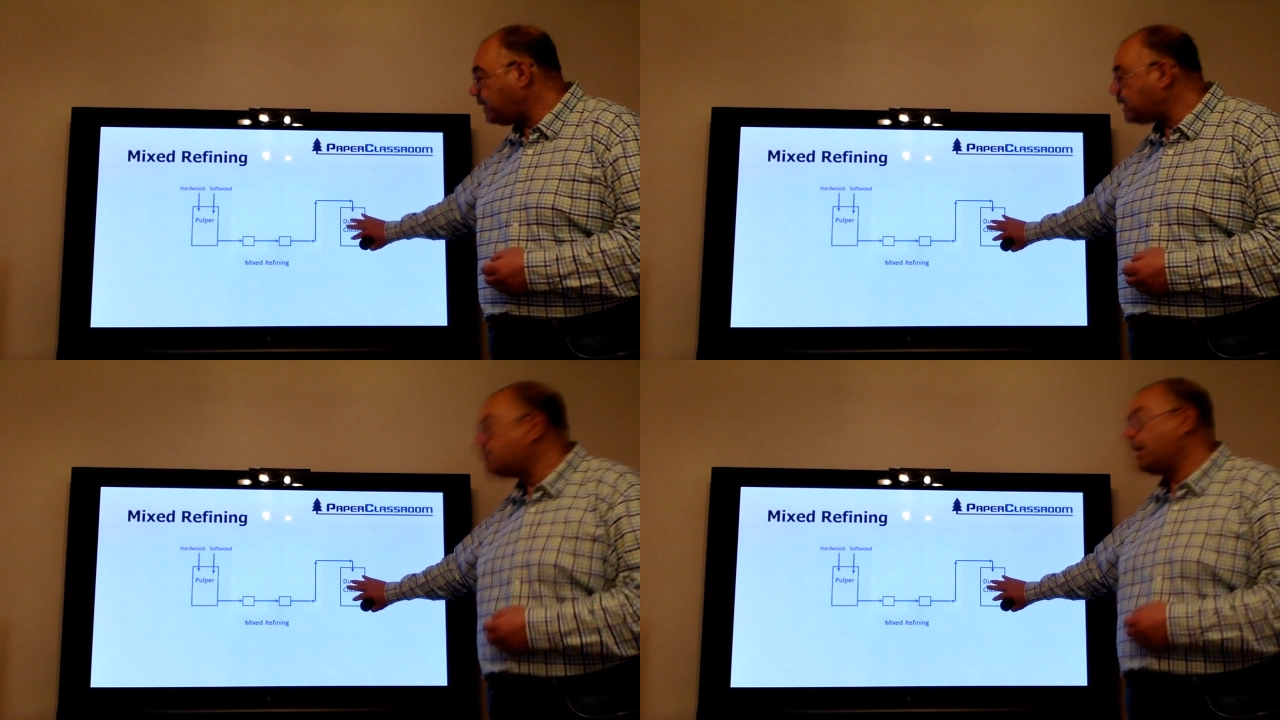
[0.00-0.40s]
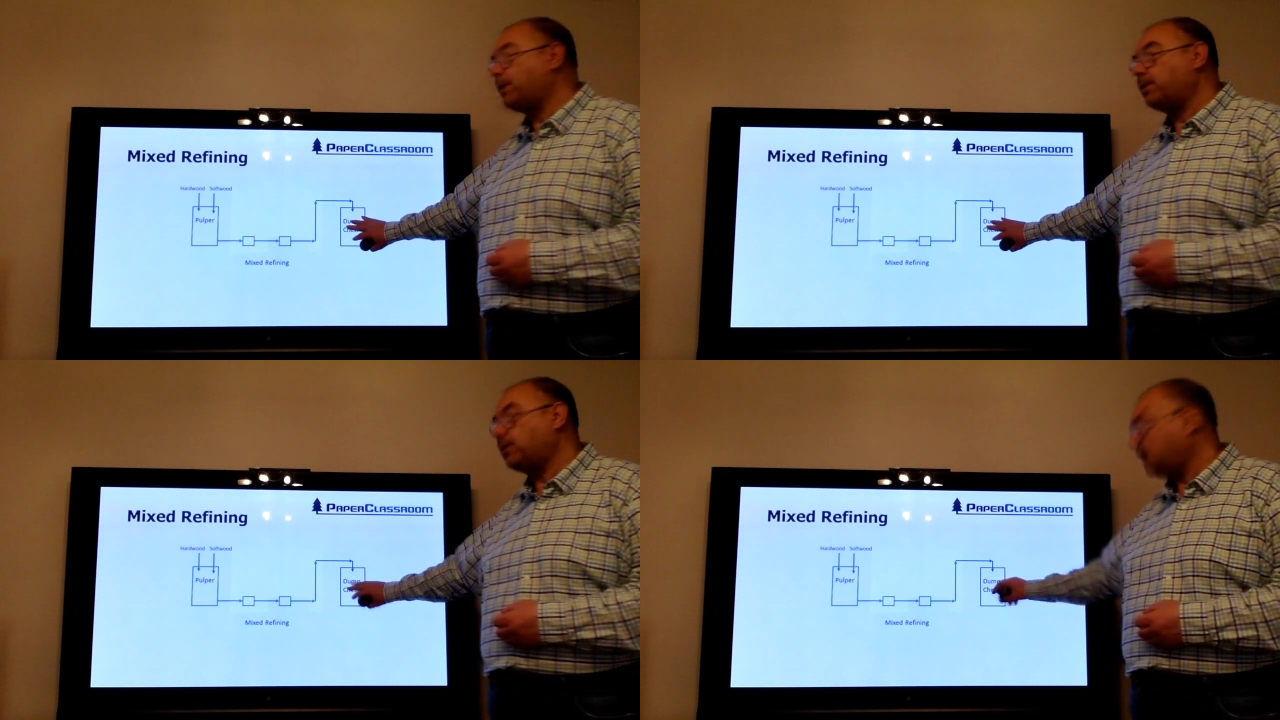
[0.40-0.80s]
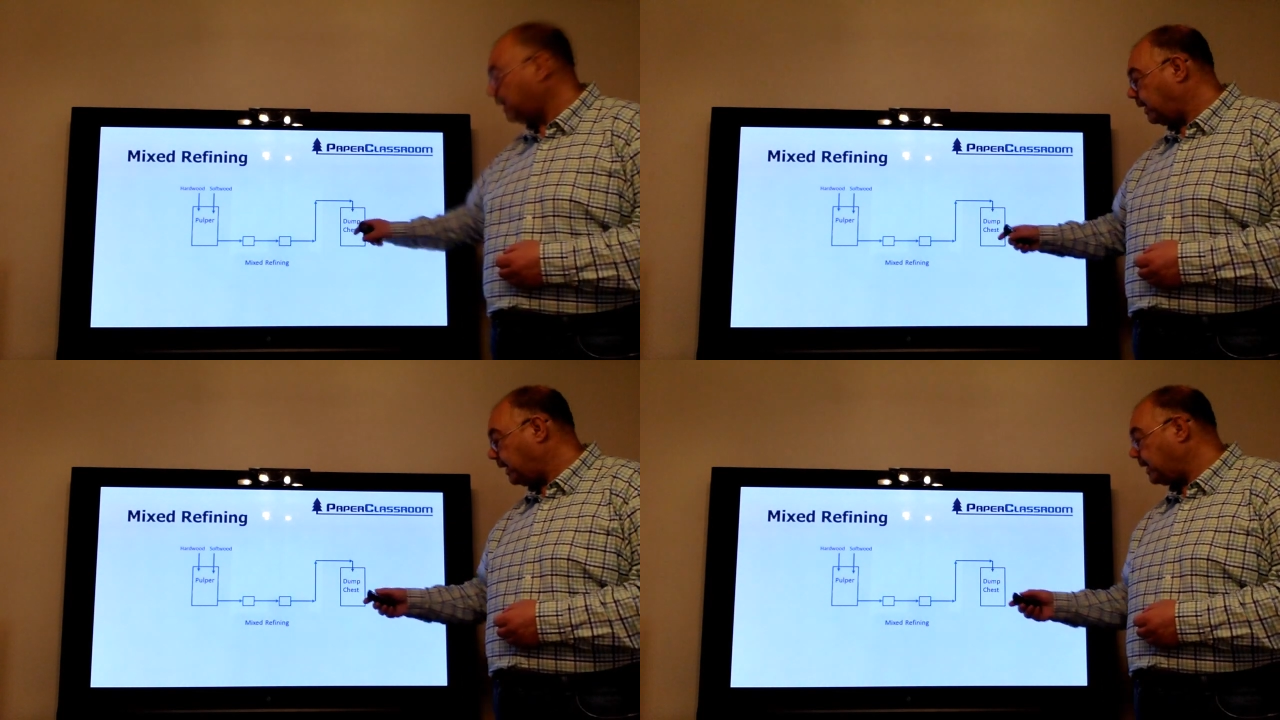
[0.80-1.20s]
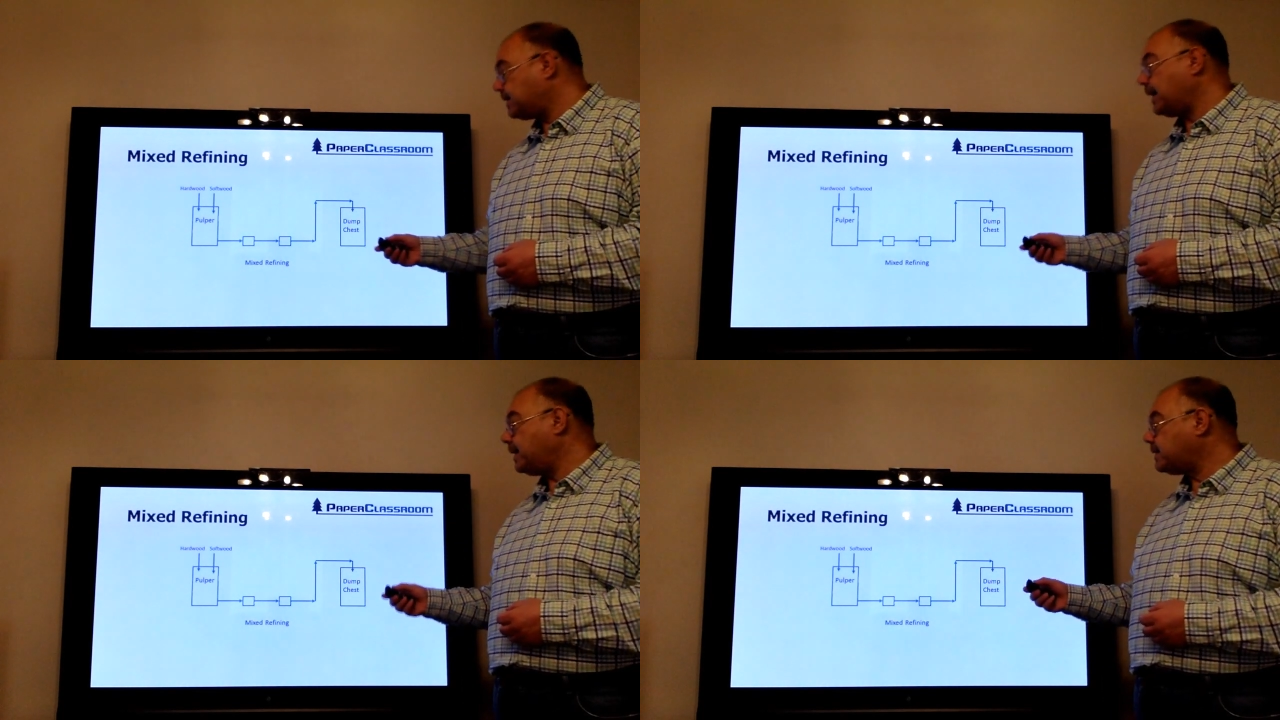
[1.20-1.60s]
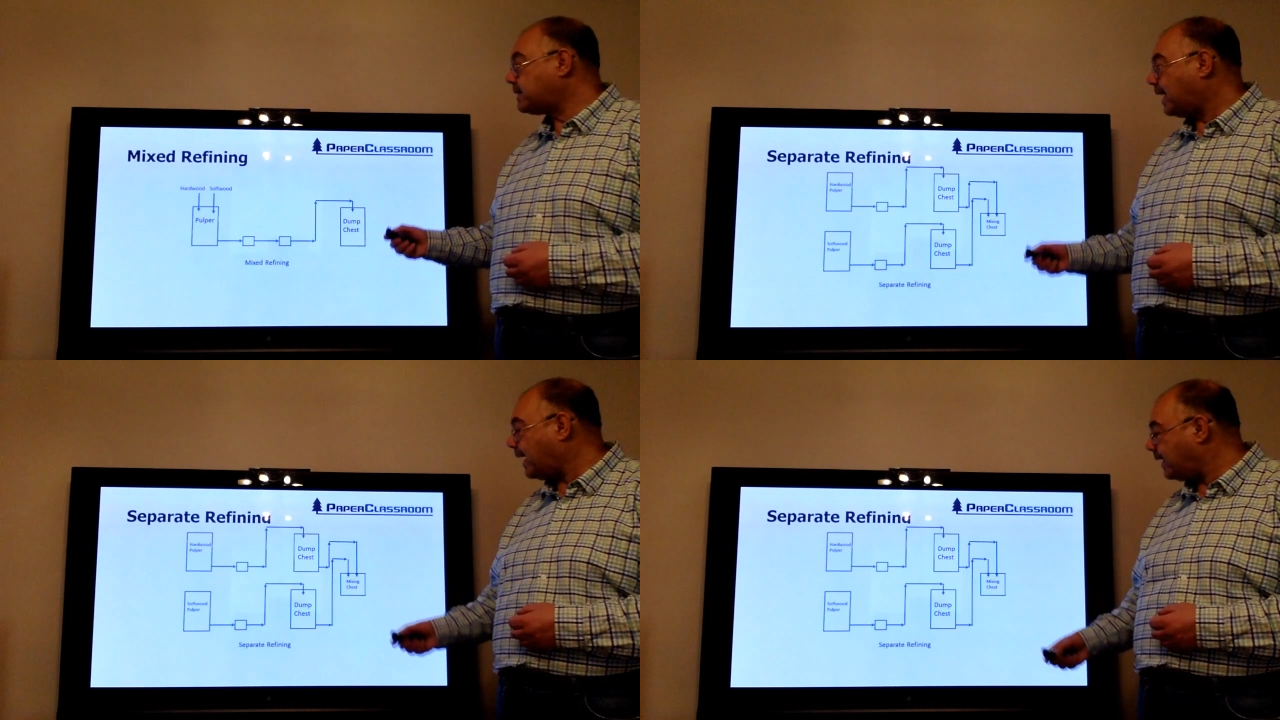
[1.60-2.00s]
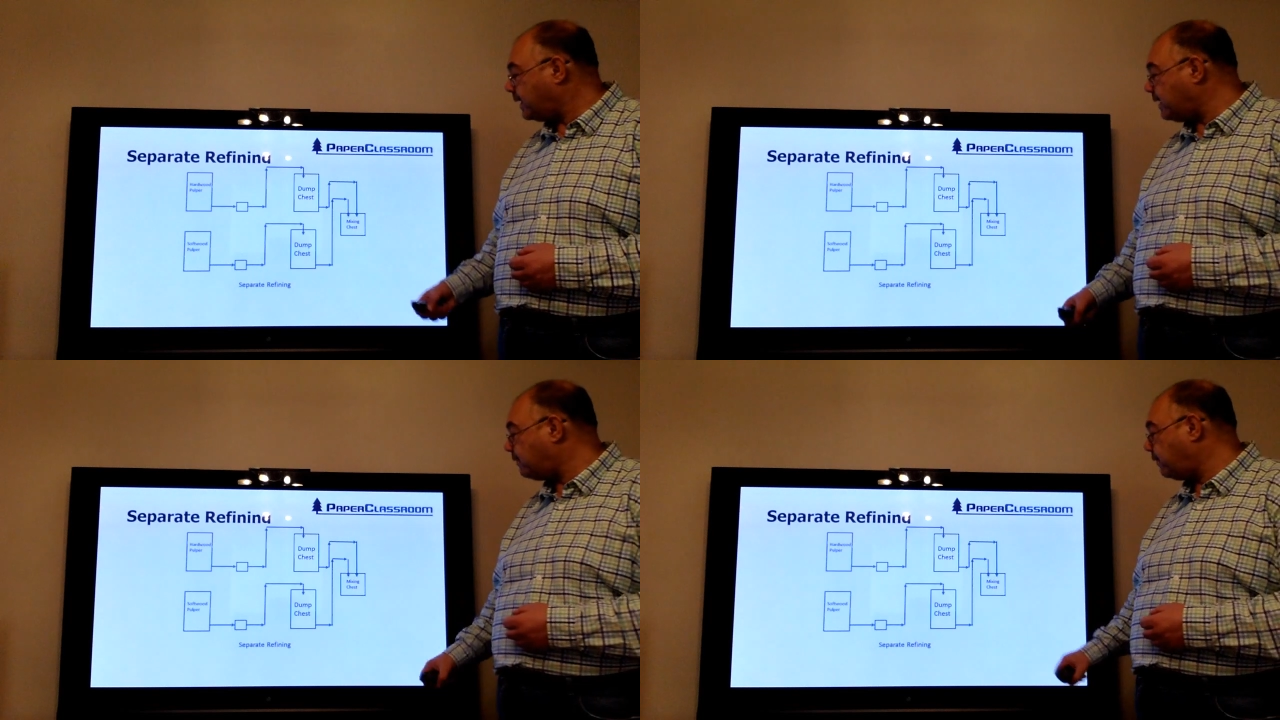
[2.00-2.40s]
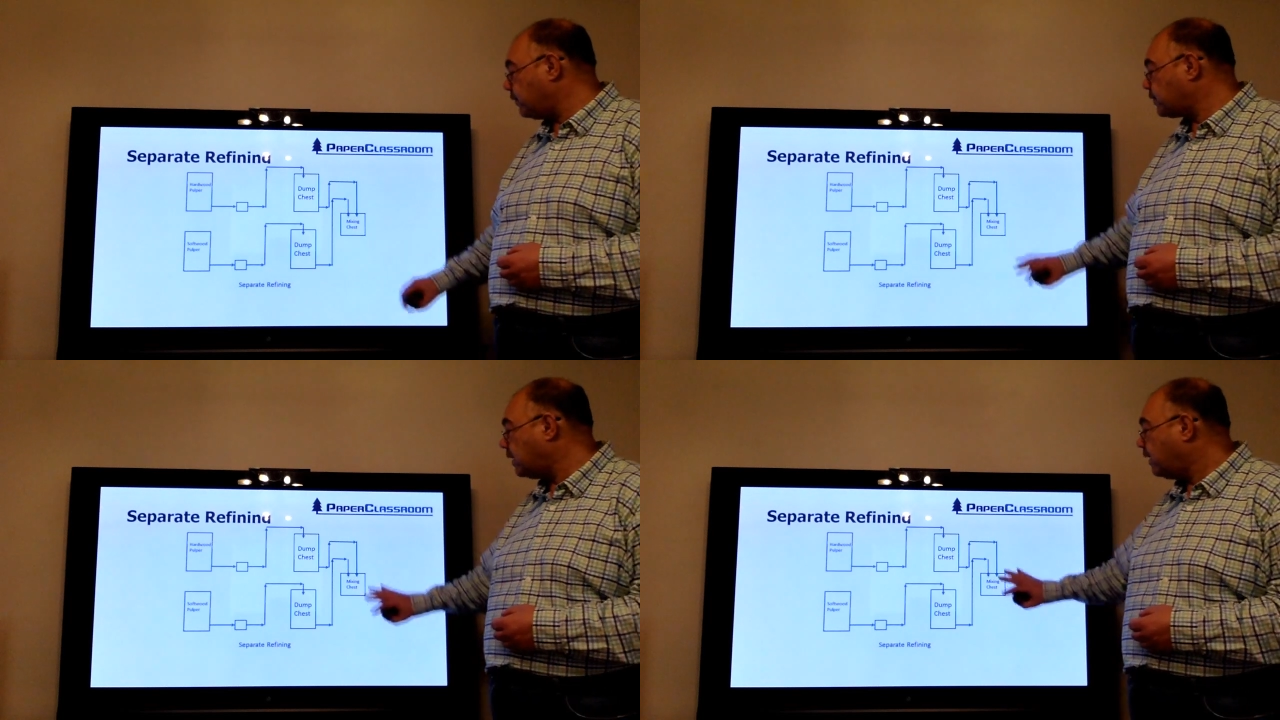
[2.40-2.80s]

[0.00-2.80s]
this method is entirely different